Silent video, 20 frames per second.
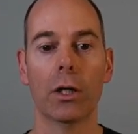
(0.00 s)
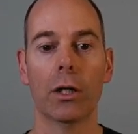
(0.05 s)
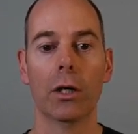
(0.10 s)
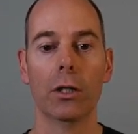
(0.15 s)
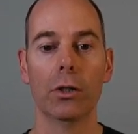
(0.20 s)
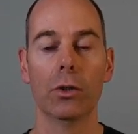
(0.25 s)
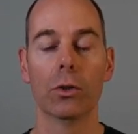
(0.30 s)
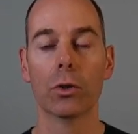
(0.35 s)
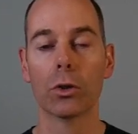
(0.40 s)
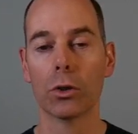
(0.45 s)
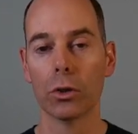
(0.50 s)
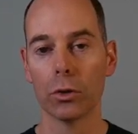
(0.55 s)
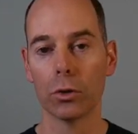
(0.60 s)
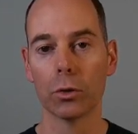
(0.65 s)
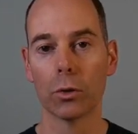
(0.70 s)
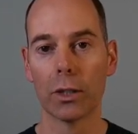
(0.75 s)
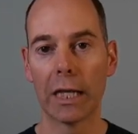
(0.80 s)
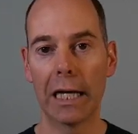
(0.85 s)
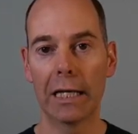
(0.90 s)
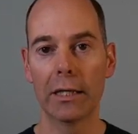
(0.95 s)
your
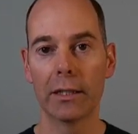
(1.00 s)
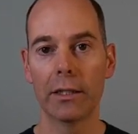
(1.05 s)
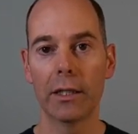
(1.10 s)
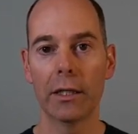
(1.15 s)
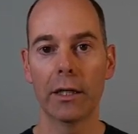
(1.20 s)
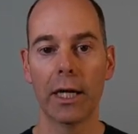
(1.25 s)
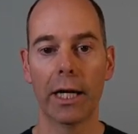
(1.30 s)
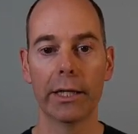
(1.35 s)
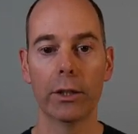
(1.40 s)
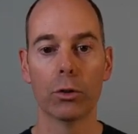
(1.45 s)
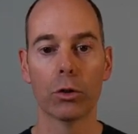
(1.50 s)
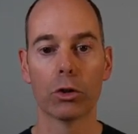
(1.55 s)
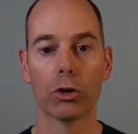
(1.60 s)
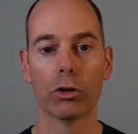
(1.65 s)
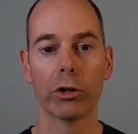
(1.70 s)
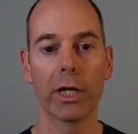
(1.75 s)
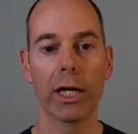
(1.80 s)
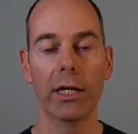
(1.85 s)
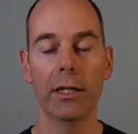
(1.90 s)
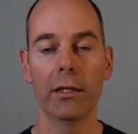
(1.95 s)
Google Calendar, and it will
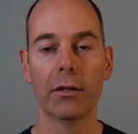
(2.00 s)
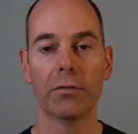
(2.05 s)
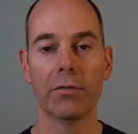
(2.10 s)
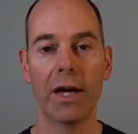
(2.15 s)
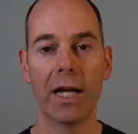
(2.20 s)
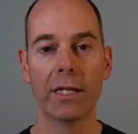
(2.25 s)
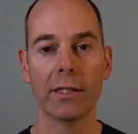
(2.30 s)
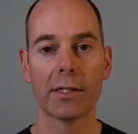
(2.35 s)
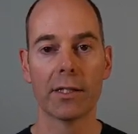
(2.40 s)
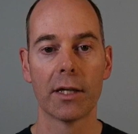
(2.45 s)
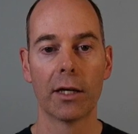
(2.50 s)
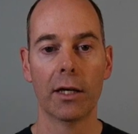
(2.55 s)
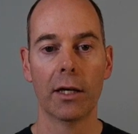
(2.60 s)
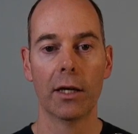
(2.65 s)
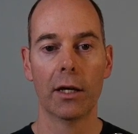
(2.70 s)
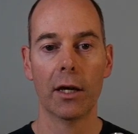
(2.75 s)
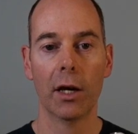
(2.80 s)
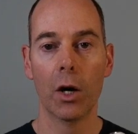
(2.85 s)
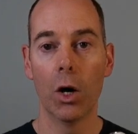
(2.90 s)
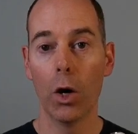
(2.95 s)
create the event
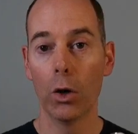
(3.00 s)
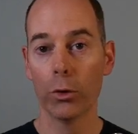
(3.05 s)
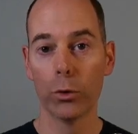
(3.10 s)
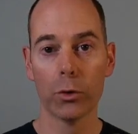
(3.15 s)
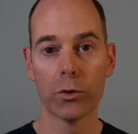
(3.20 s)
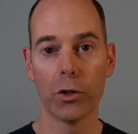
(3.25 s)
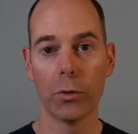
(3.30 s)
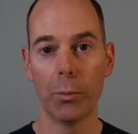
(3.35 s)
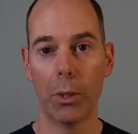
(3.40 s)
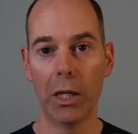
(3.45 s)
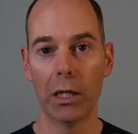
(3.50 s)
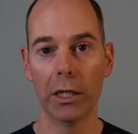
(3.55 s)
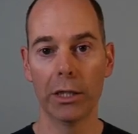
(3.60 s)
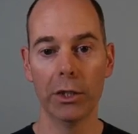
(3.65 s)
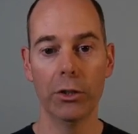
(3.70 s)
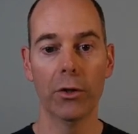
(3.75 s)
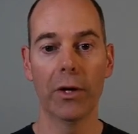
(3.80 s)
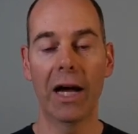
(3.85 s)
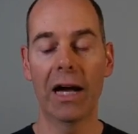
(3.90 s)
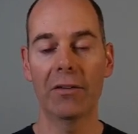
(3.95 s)
on autopilot. You
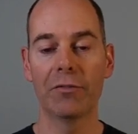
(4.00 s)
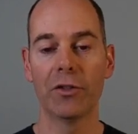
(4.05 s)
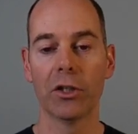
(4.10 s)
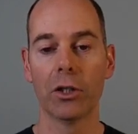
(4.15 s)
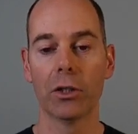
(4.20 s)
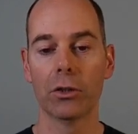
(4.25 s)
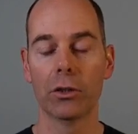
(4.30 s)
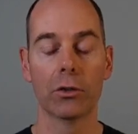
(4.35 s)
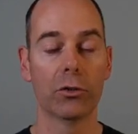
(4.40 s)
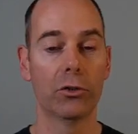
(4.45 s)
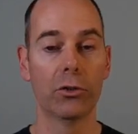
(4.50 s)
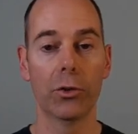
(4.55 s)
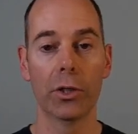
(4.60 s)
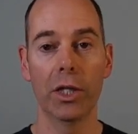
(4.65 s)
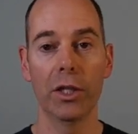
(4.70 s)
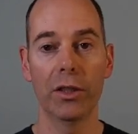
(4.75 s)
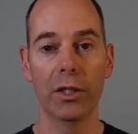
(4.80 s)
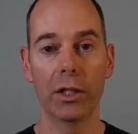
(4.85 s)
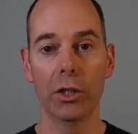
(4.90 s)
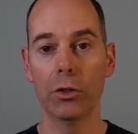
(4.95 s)
don't have to do
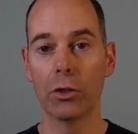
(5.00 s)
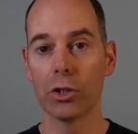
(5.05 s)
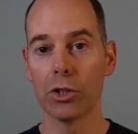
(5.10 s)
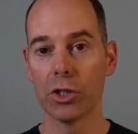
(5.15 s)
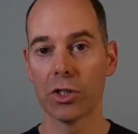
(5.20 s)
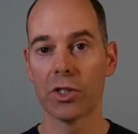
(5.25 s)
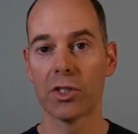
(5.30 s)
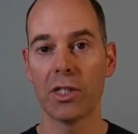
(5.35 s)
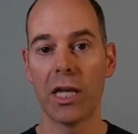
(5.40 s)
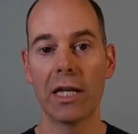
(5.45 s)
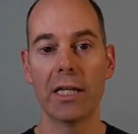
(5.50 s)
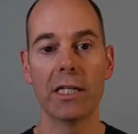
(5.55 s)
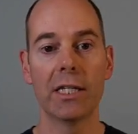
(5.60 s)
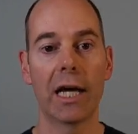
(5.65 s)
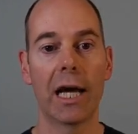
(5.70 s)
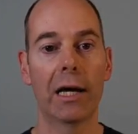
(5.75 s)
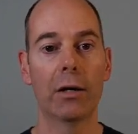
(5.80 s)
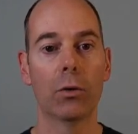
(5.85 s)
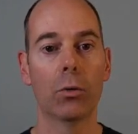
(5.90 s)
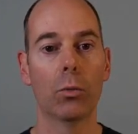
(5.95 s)
anything. You can just send
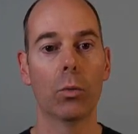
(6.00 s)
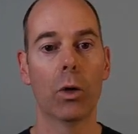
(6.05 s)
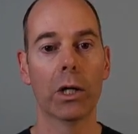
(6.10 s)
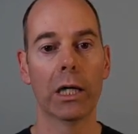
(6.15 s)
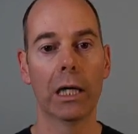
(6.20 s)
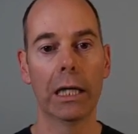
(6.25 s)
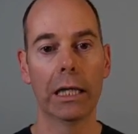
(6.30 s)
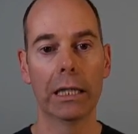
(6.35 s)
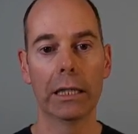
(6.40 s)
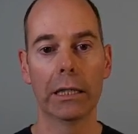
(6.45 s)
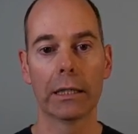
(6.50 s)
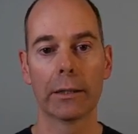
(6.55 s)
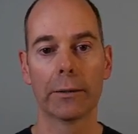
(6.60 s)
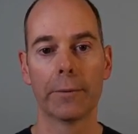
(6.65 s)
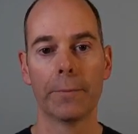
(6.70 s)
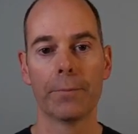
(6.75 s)
out one link.